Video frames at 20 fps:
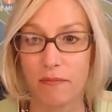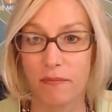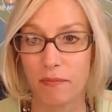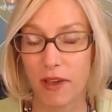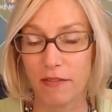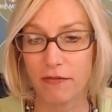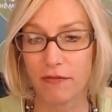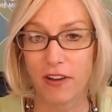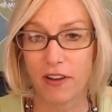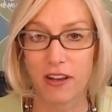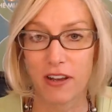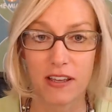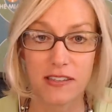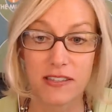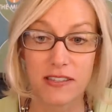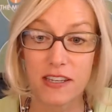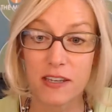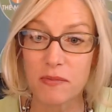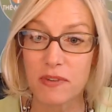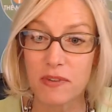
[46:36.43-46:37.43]
my friend
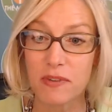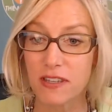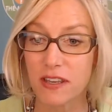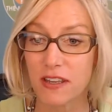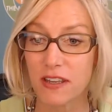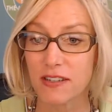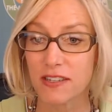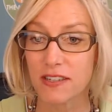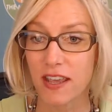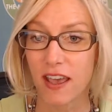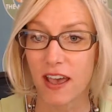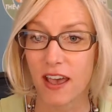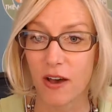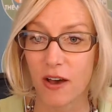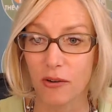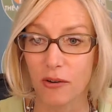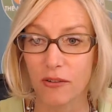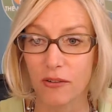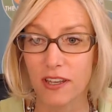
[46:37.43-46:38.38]
Nazim is in town.